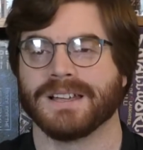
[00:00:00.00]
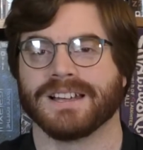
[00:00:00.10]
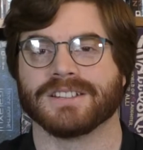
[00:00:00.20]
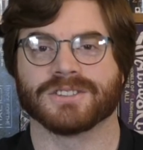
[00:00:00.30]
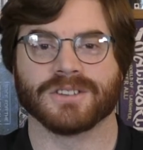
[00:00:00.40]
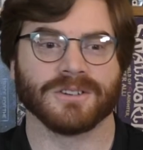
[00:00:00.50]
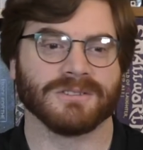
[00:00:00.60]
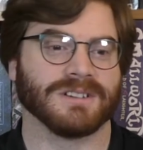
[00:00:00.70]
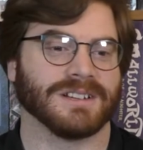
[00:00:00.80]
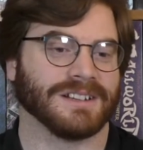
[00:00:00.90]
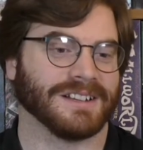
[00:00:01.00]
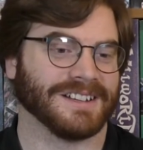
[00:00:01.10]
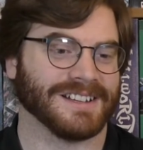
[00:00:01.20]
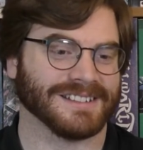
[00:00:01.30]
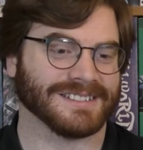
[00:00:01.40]
And so
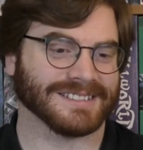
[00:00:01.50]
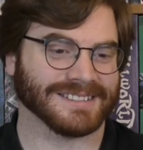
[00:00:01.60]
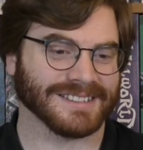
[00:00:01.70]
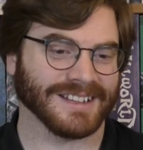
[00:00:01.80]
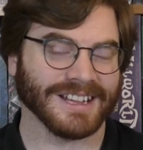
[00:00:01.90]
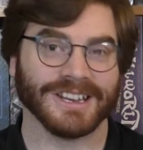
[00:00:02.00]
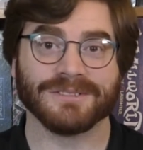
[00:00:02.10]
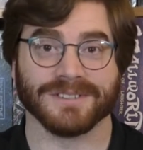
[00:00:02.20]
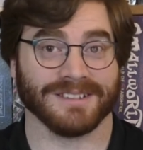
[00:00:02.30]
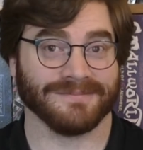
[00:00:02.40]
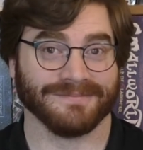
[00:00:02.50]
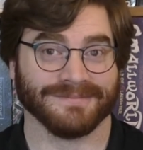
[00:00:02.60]
I love it.